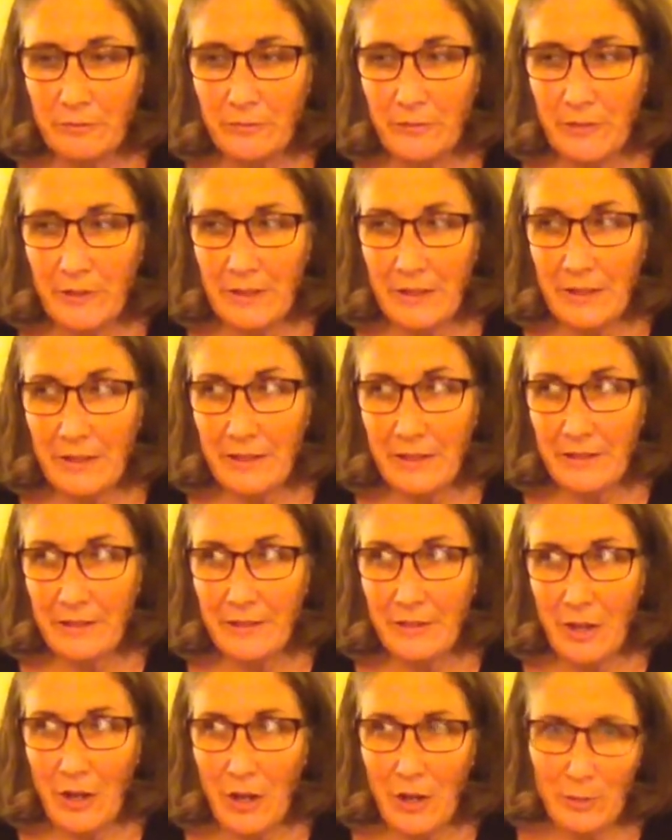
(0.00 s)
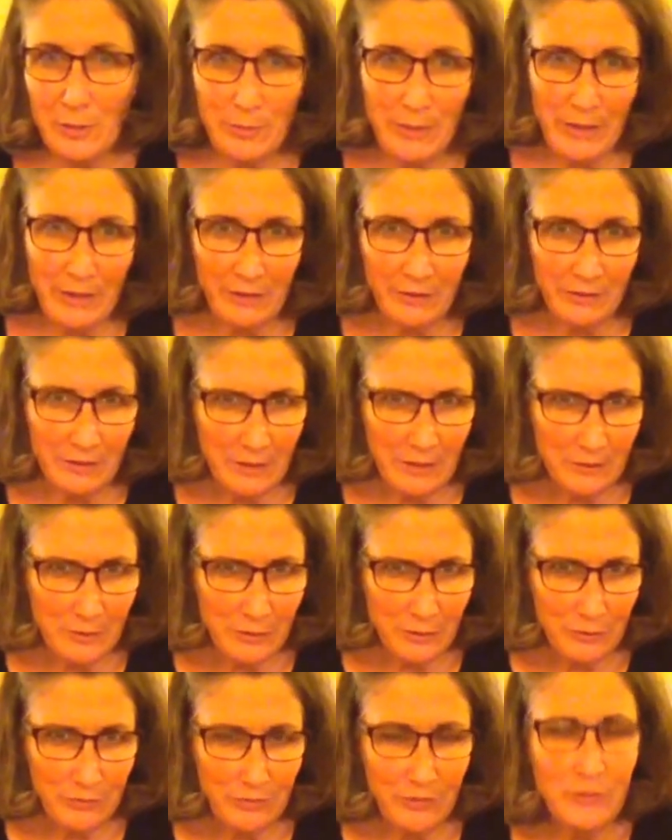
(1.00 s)
in our parallel
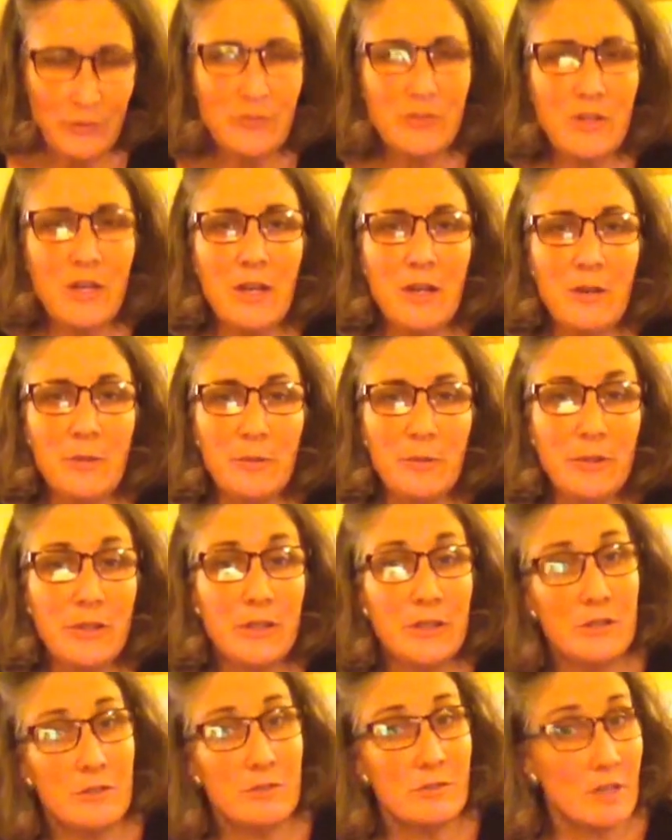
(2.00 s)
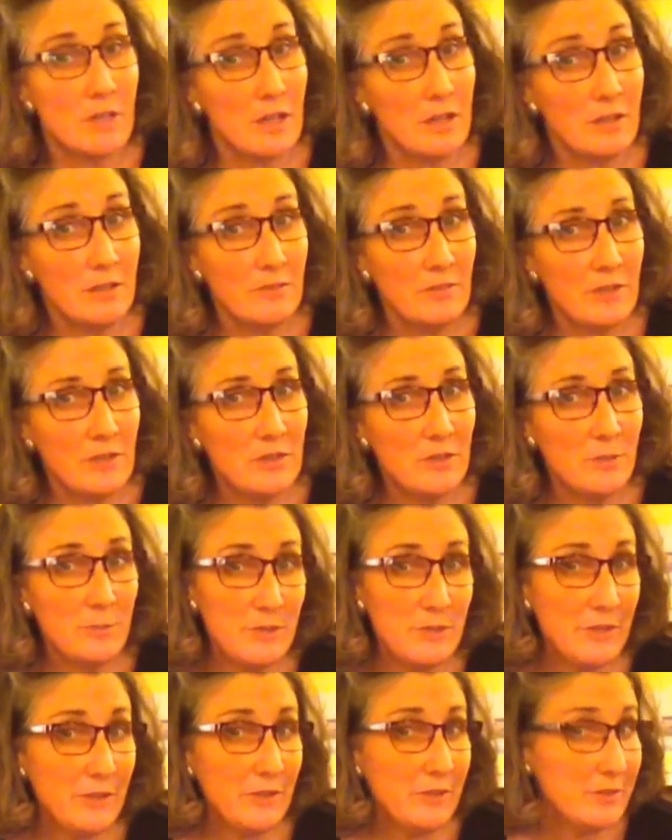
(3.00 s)
universe, we're going to use unconventional
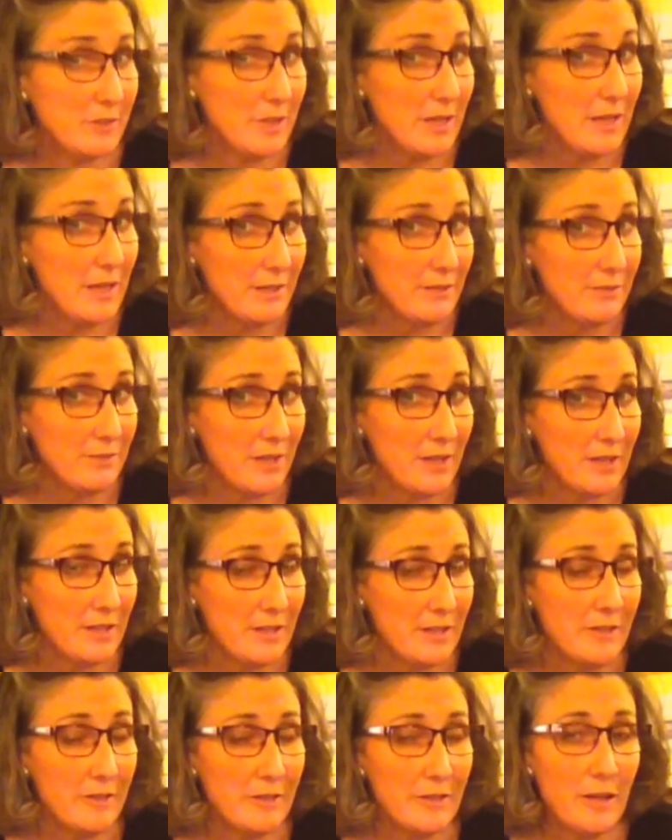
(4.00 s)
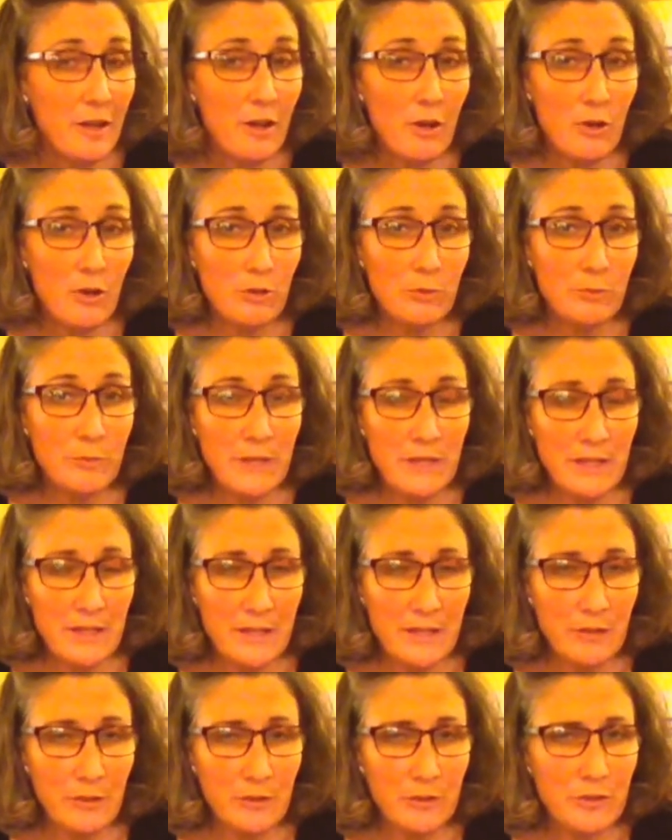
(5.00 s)
materials that I can find here at home
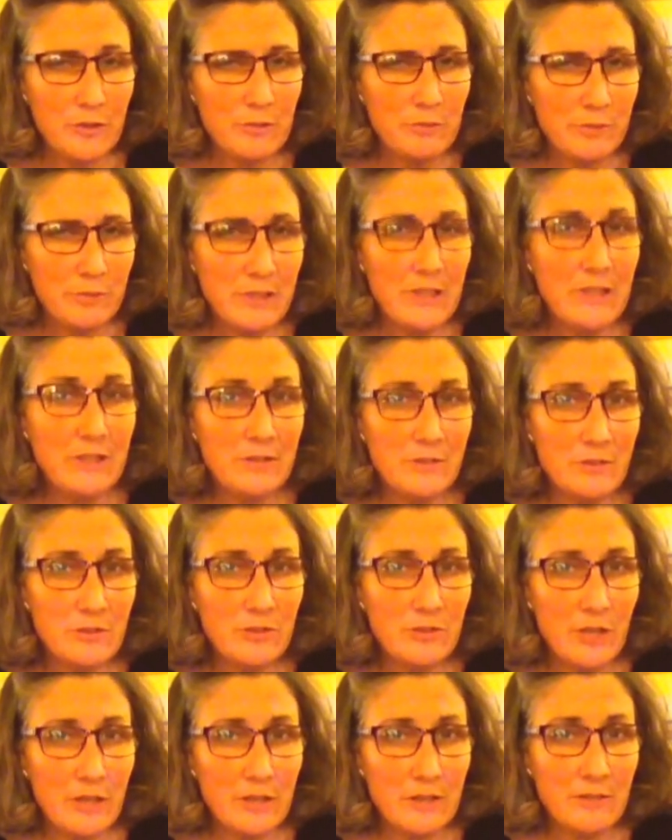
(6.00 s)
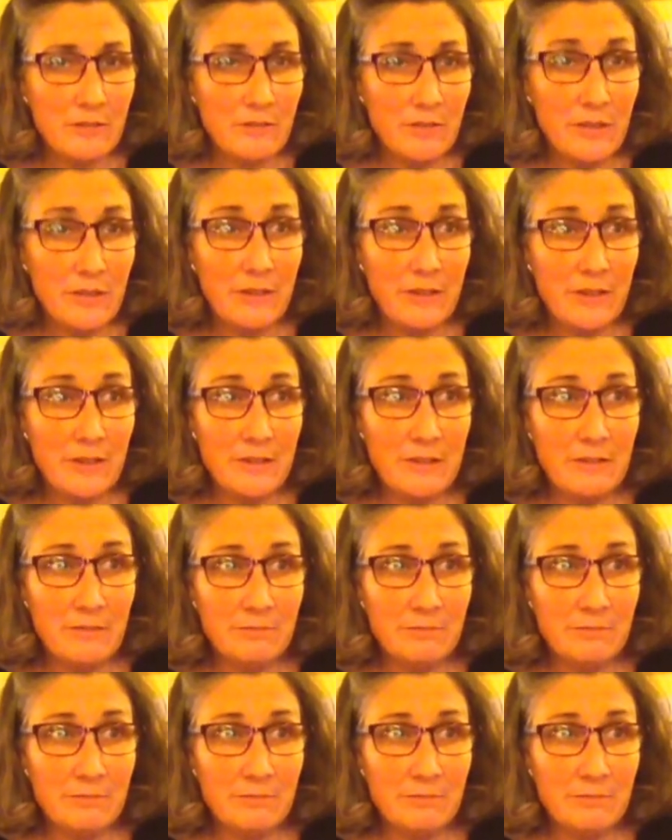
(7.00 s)
in order to reconstruct a very